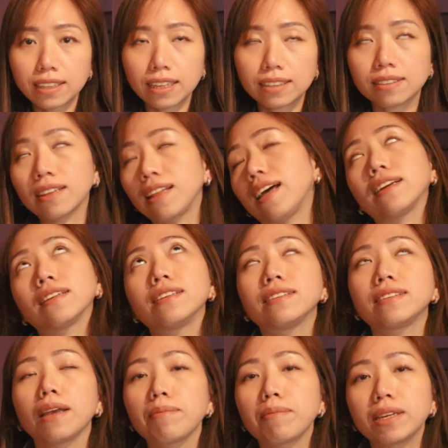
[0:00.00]
It's like the
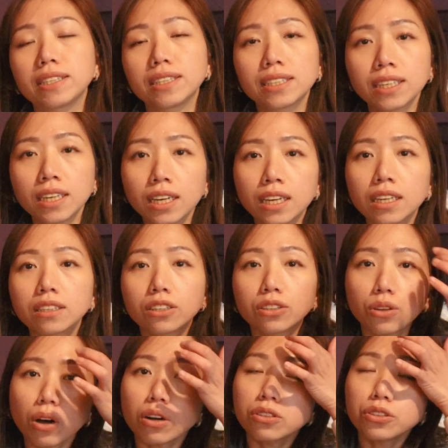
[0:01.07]
same as the
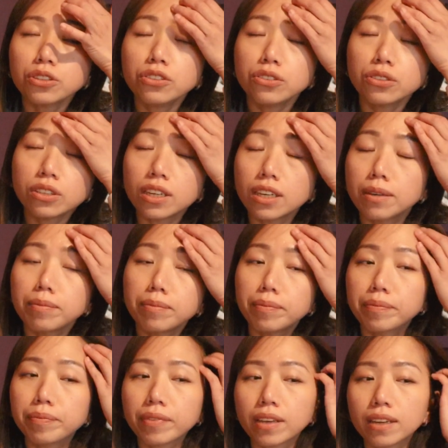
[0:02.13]
doctors
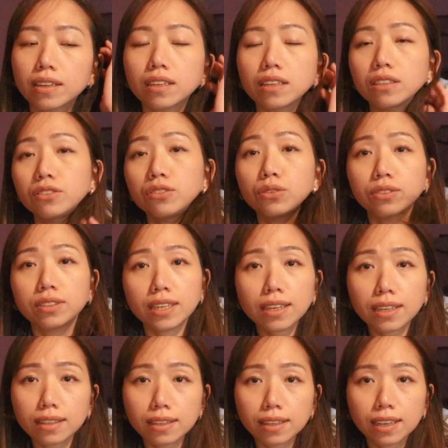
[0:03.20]
is
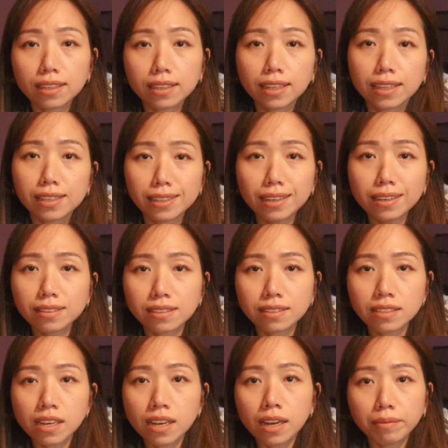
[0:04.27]
using in
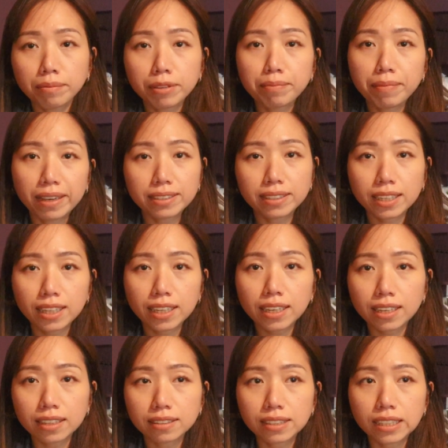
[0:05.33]
clinics, but basically
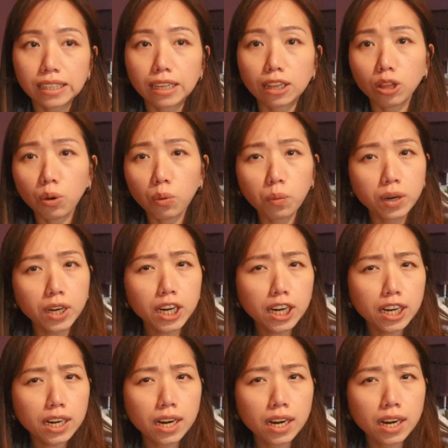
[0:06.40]
it's in a lower,